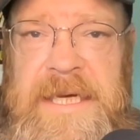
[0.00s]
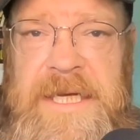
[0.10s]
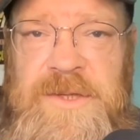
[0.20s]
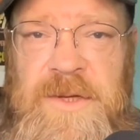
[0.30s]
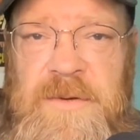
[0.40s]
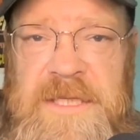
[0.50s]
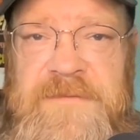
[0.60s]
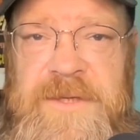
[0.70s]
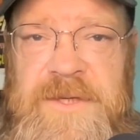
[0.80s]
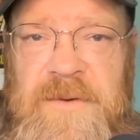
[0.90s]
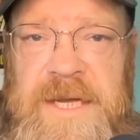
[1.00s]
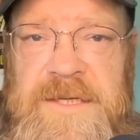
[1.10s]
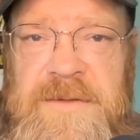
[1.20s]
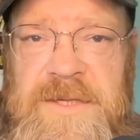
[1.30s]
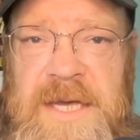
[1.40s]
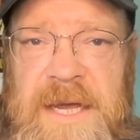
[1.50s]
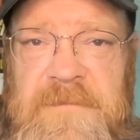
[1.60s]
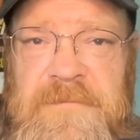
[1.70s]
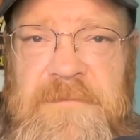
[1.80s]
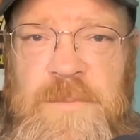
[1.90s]
Enjoy the rest of your 2A Tuesday.
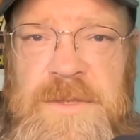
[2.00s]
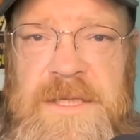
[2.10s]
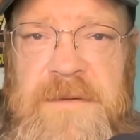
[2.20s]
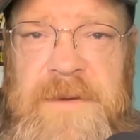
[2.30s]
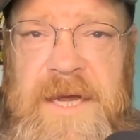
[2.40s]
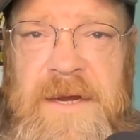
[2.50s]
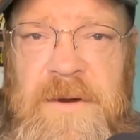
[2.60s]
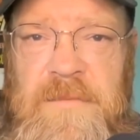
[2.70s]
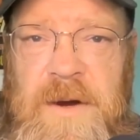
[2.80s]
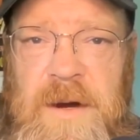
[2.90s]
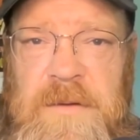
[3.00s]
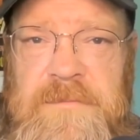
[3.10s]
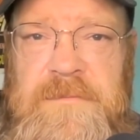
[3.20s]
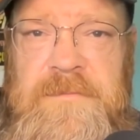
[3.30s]
We'll see you back here tomorrow.